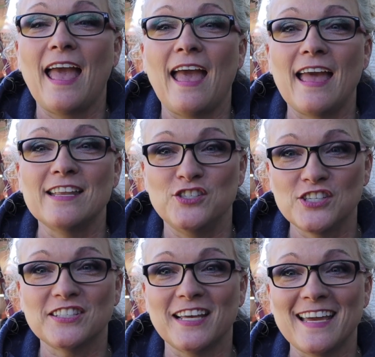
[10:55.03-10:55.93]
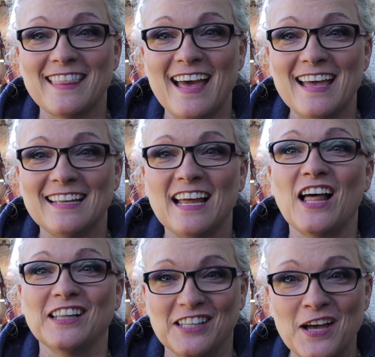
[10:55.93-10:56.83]
And just like that,
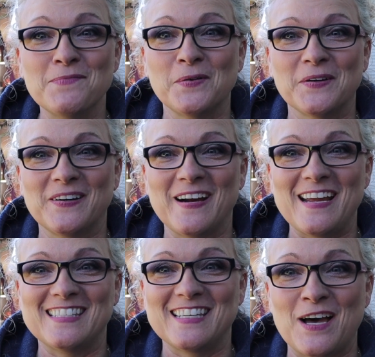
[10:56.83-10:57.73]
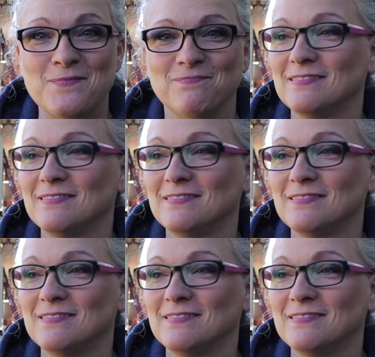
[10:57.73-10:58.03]
a lawnmower cranks up.